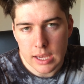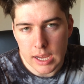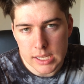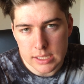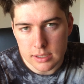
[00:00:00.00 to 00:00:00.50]

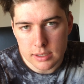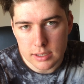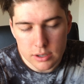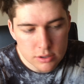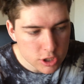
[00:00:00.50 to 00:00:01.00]
And
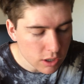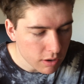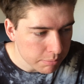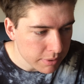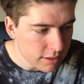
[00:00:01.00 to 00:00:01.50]
they don't show
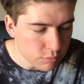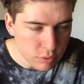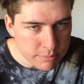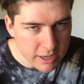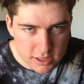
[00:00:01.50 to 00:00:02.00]
up, and
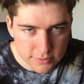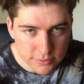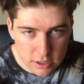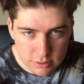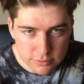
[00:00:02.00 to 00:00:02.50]
we make the
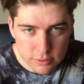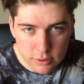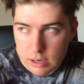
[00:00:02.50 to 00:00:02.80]
final four.